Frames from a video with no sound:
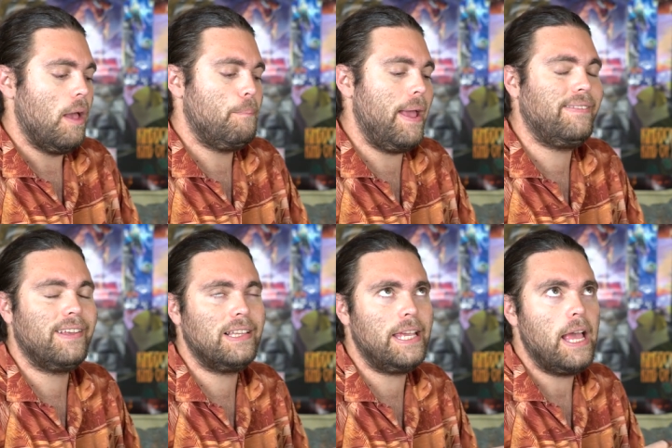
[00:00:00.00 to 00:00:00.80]

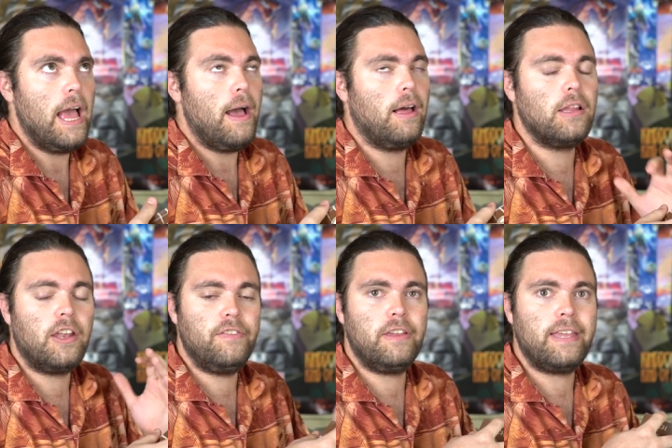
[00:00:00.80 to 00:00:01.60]
Basically, a lot
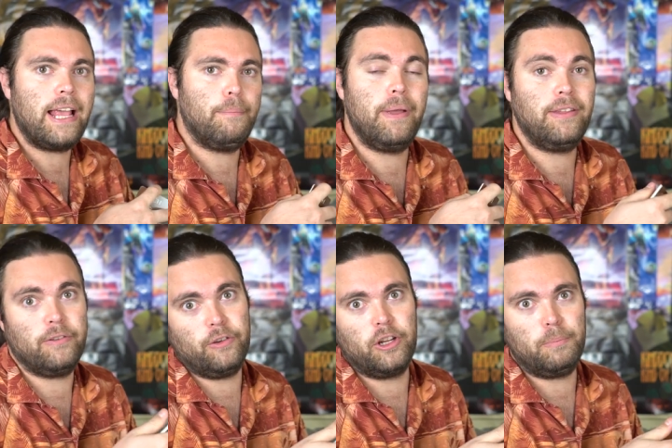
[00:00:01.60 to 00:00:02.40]
of the tech
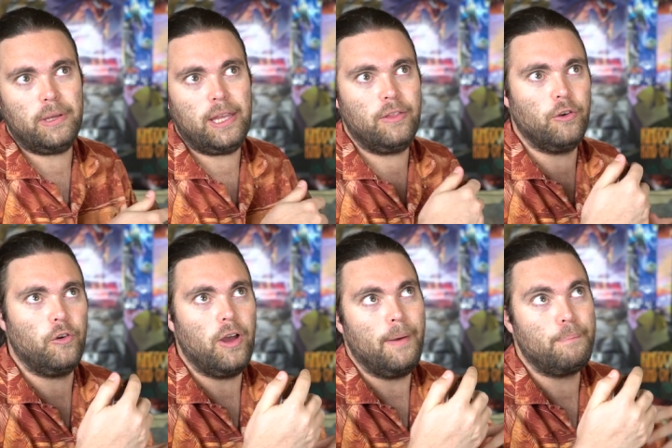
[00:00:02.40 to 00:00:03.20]
minions are going to be
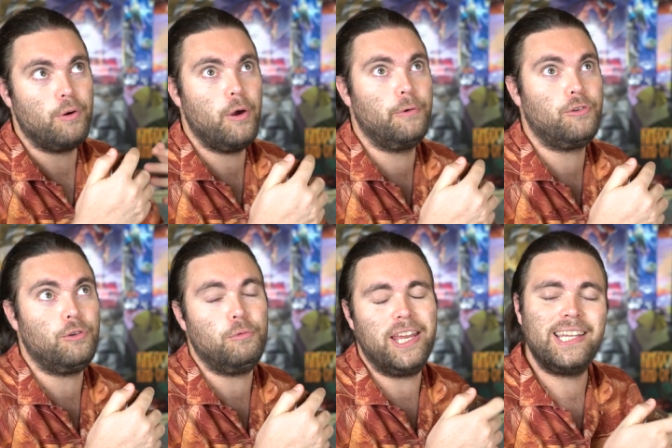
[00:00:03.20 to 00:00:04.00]
either uh, prone
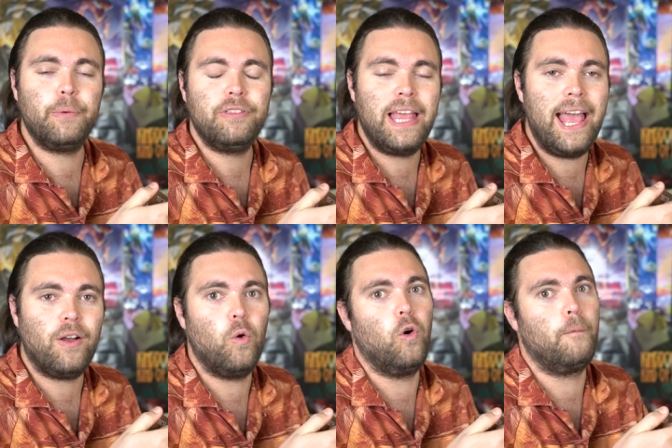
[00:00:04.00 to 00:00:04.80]
to dealing with tech
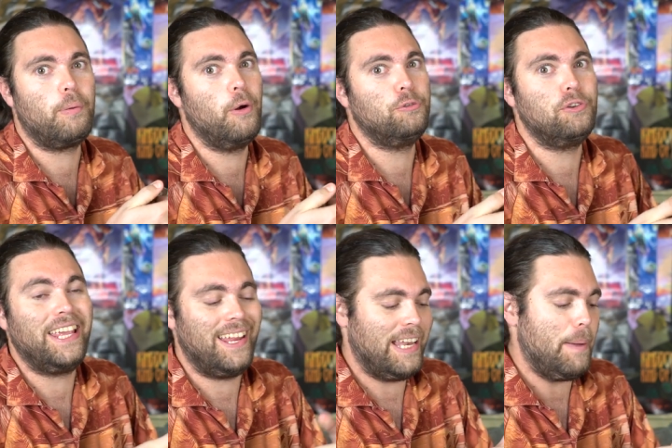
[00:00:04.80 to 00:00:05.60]
or prone to
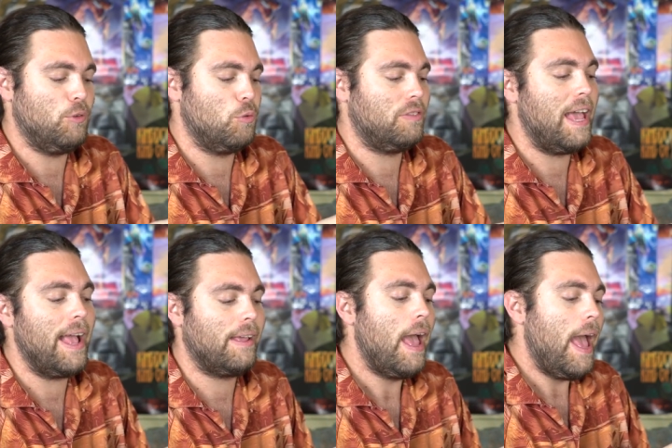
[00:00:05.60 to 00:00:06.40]
taking damage with
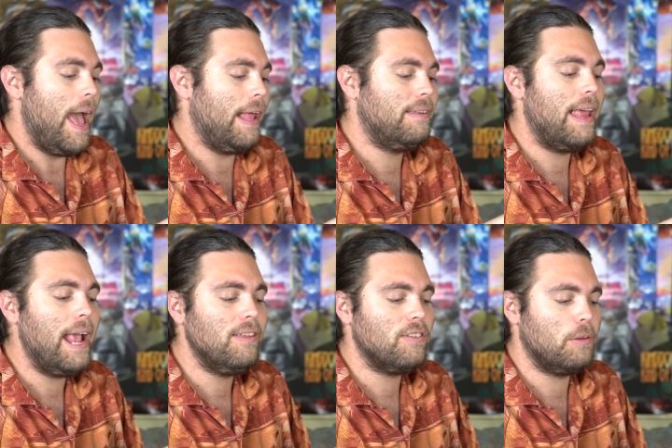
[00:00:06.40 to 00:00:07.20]
tech, and
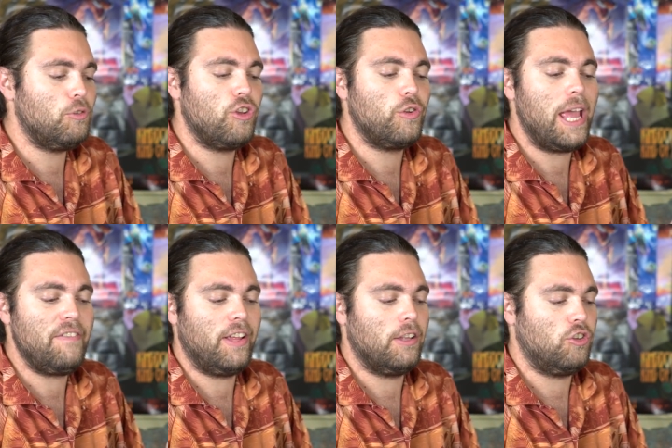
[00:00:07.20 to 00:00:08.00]
tech is going to be generally
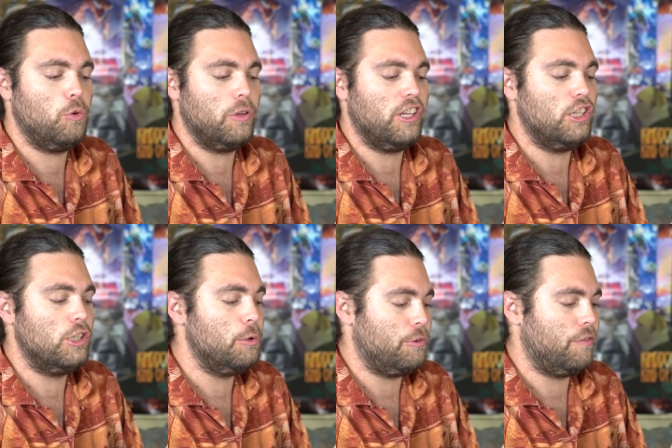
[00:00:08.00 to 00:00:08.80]
having a lot to do with
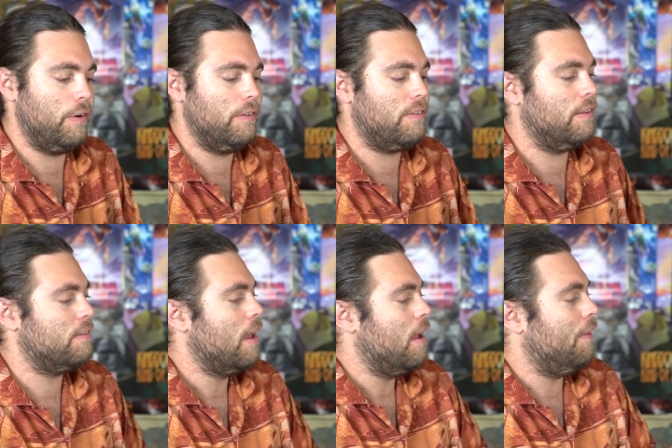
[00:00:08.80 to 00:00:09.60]
loot. For
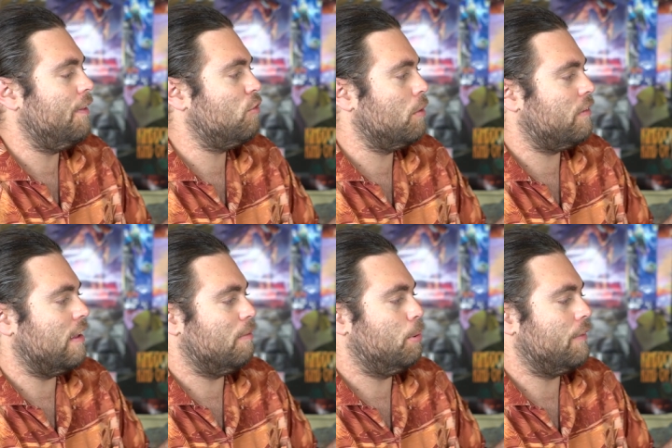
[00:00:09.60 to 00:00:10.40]
instance, this one
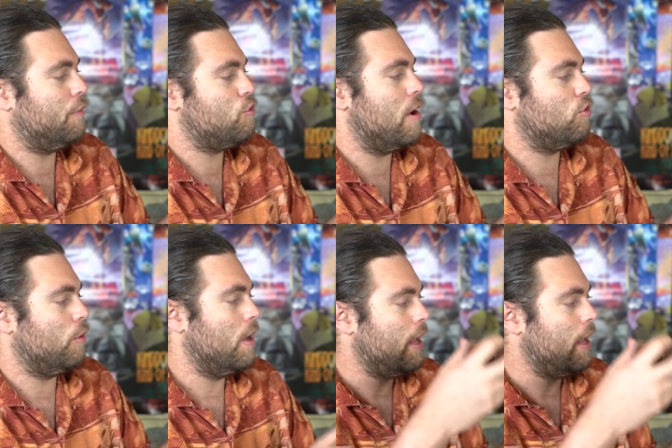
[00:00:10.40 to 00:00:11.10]
says Blood for Treasure.